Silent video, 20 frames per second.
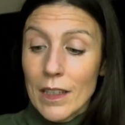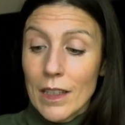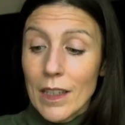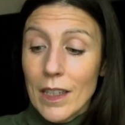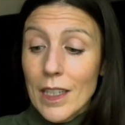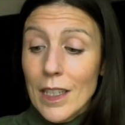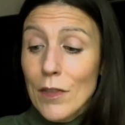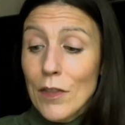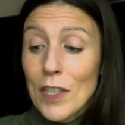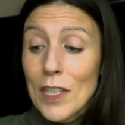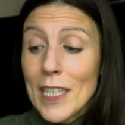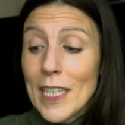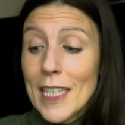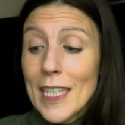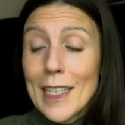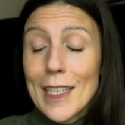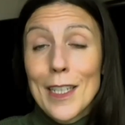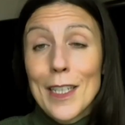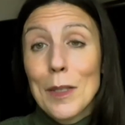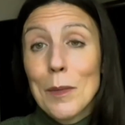And if she
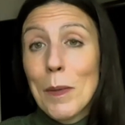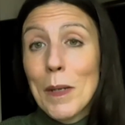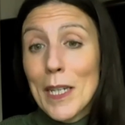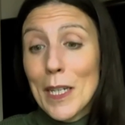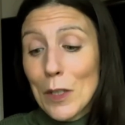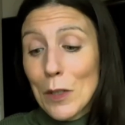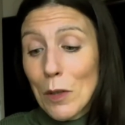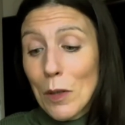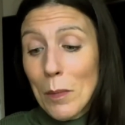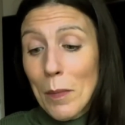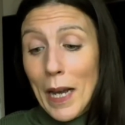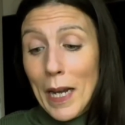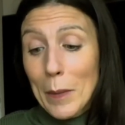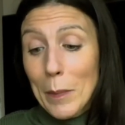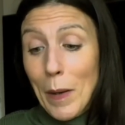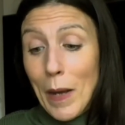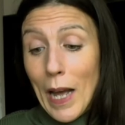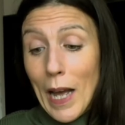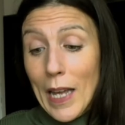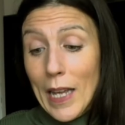needed to speak to a
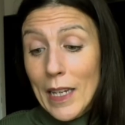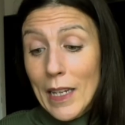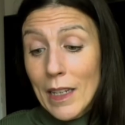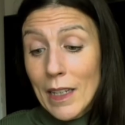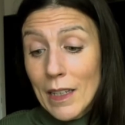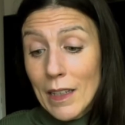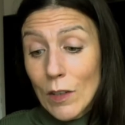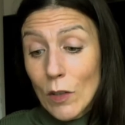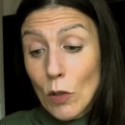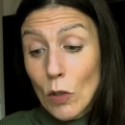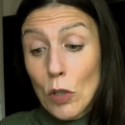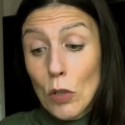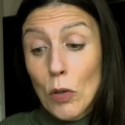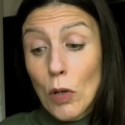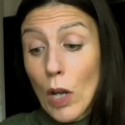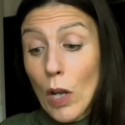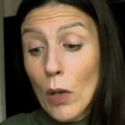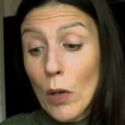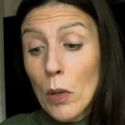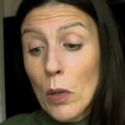magpie or
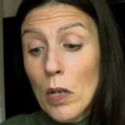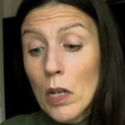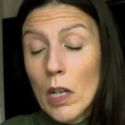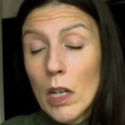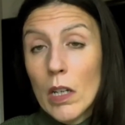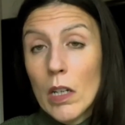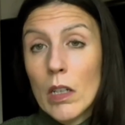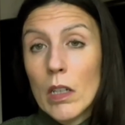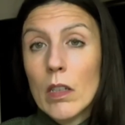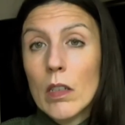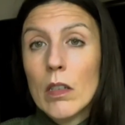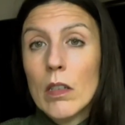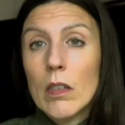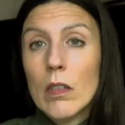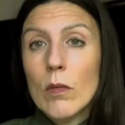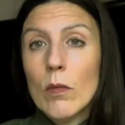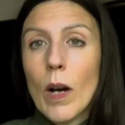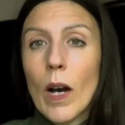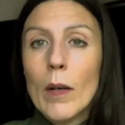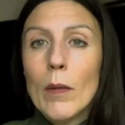crow,
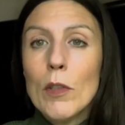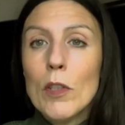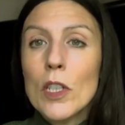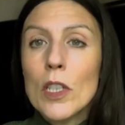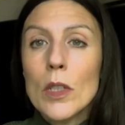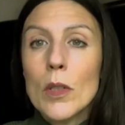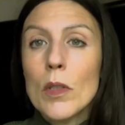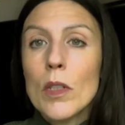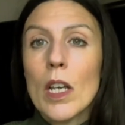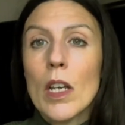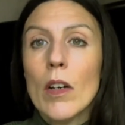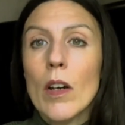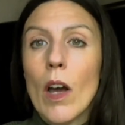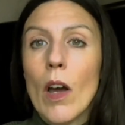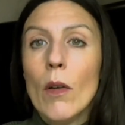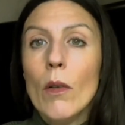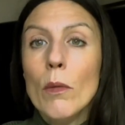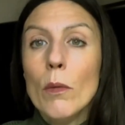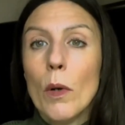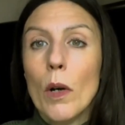why would she use her
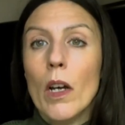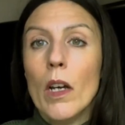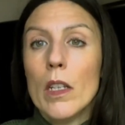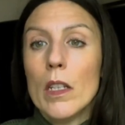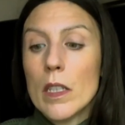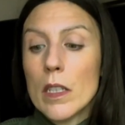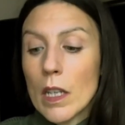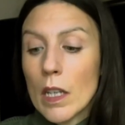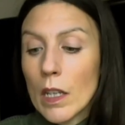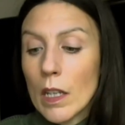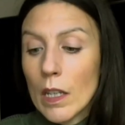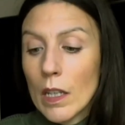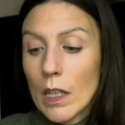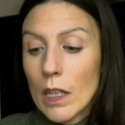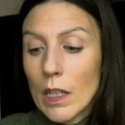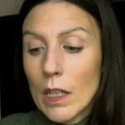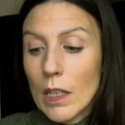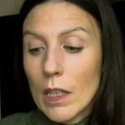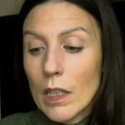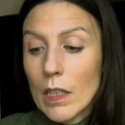own words?
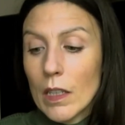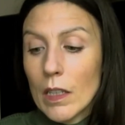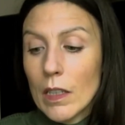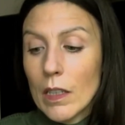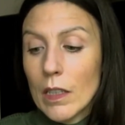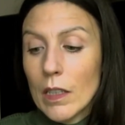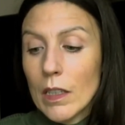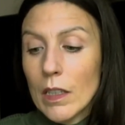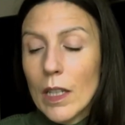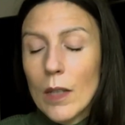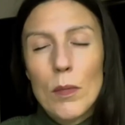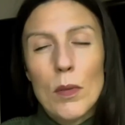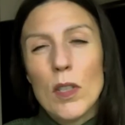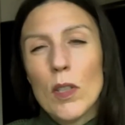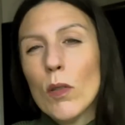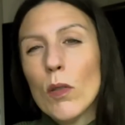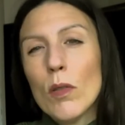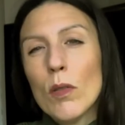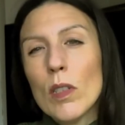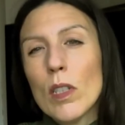It was
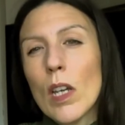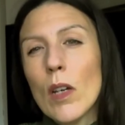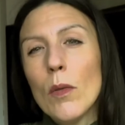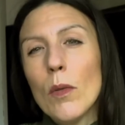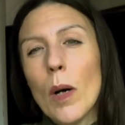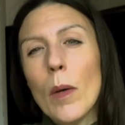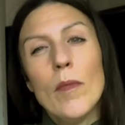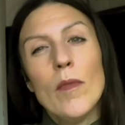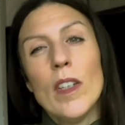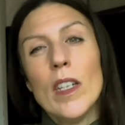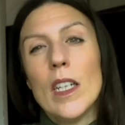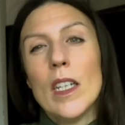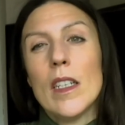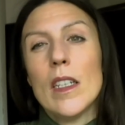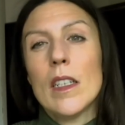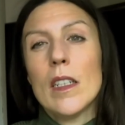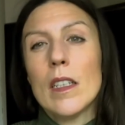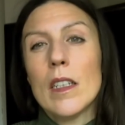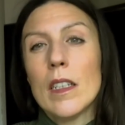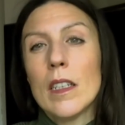all so
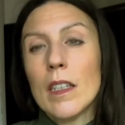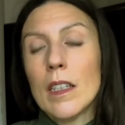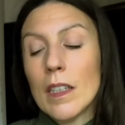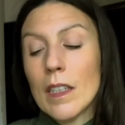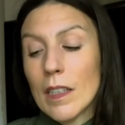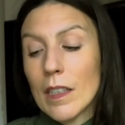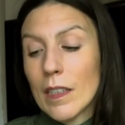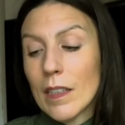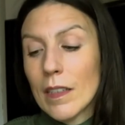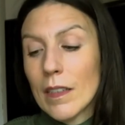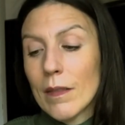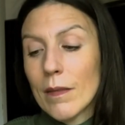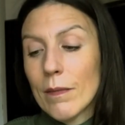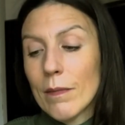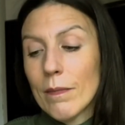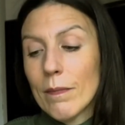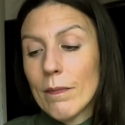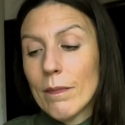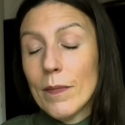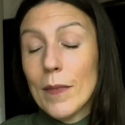obvious.
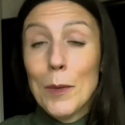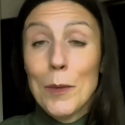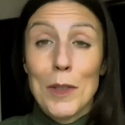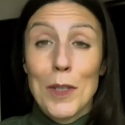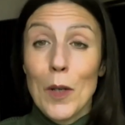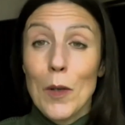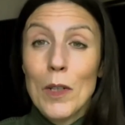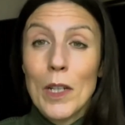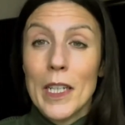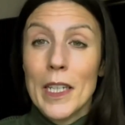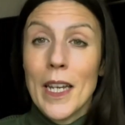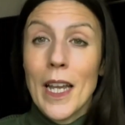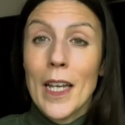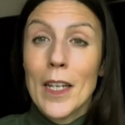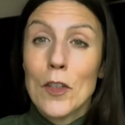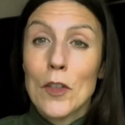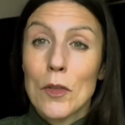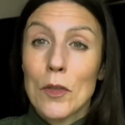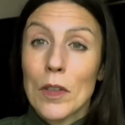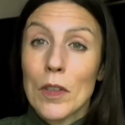It was only
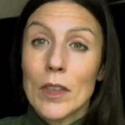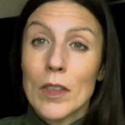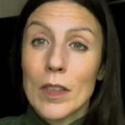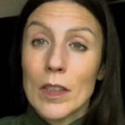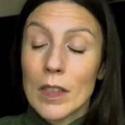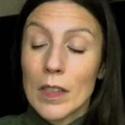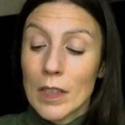natural.